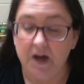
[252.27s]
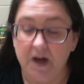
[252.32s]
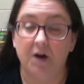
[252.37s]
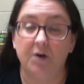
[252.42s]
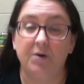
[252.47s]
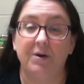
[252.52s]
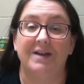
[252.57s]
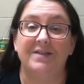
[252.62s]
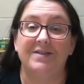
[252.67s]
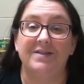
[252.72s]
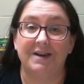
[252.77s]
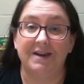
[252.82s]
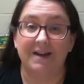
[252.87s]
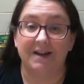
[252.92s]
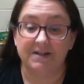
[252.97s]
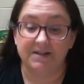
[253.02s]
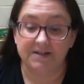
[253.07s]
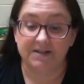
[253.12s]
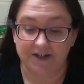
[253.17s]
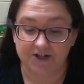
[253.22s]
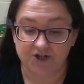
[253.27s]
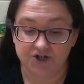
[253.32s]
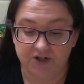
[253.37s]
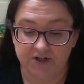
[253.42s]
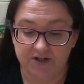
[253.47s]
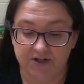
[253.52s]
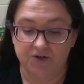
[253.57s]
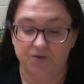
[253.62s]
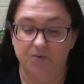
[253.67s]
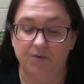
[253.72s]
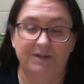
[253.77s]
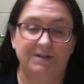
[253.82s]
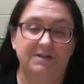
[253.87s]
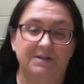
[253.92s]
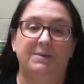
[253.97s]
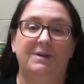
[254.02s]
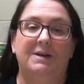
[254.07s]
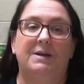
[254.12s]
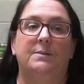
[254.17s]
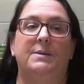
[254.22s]
Okay, the next section is going to
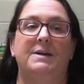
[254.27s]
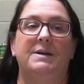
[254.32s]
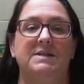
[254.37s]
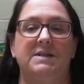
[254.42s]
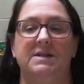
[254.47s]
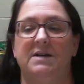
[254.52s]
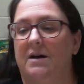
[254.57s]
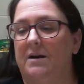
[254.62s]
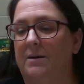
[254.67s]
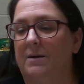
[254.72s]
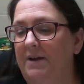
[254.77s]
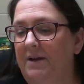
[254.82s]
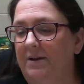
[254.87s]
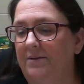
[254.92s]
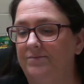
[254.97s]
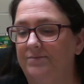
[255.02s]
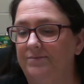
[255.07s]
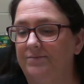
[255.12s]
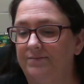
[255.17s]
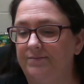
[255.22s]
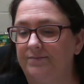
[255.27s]
be episiotomy.